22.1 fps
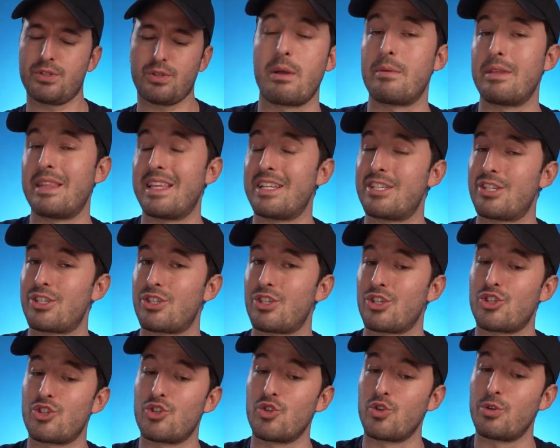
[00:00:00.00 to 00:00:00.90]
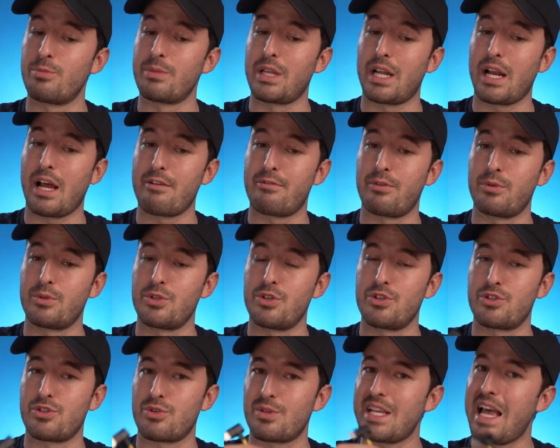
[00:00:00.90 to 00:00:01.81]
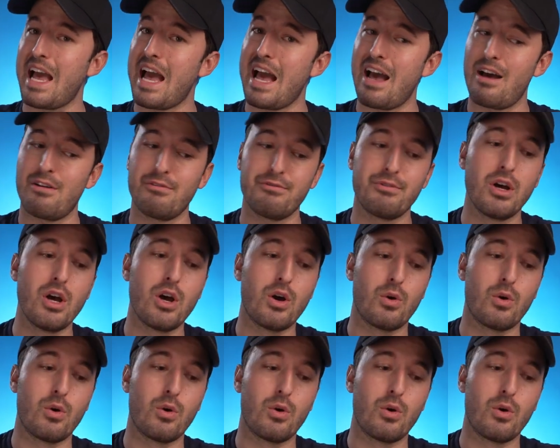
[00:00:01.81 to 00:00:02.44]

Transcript: Maybe they just assume that iPhone users have